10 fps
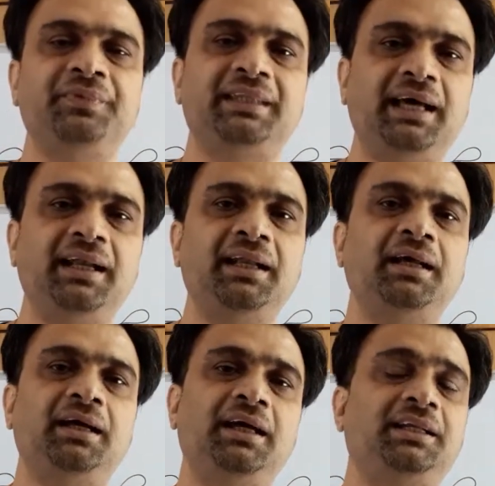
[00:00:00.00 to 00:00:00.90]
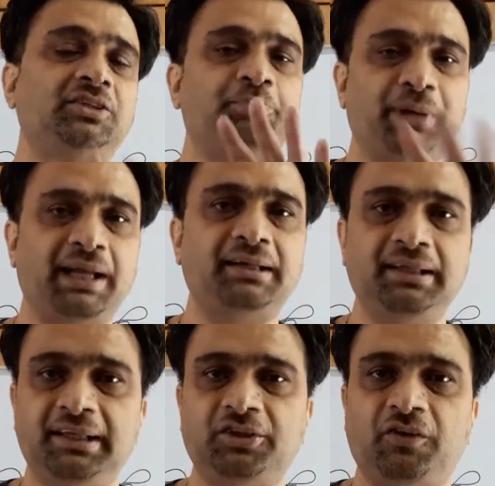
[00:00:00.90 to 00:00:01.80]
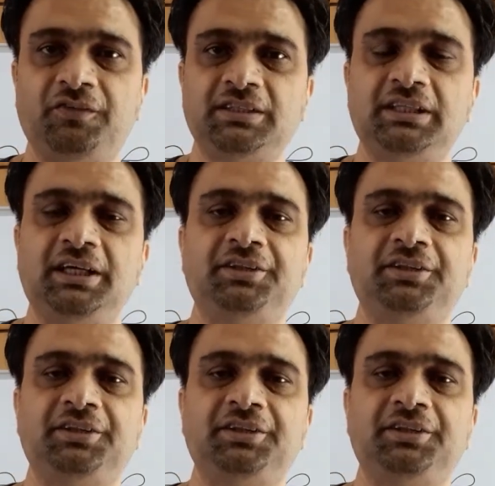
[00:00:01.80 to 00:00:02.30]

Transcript: then it is brightly lit obviously, and